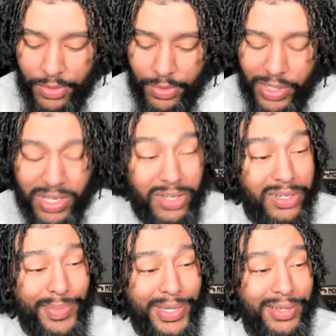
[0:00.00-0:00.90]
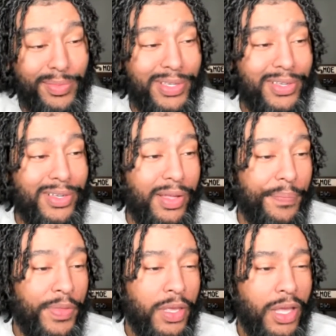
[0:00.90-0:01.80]
we good, man. We good.
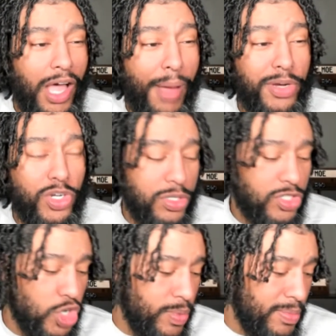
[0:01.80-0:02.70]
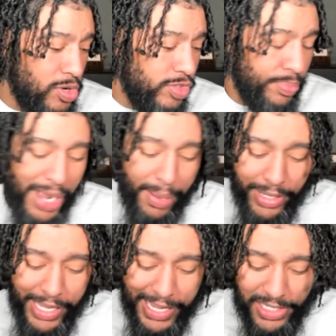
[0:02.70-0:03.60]
I'm gonna do a Tubi movie
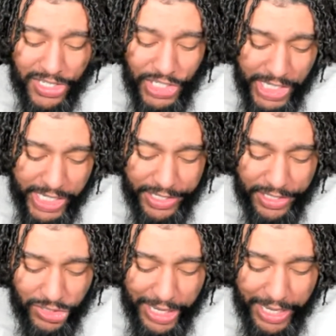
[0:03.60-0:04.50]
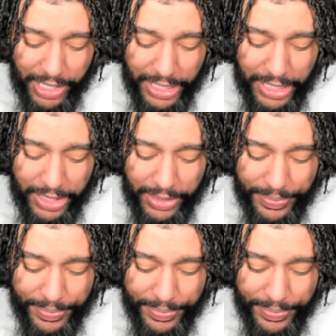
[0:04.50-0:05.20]
probably at 10. So I gotta get a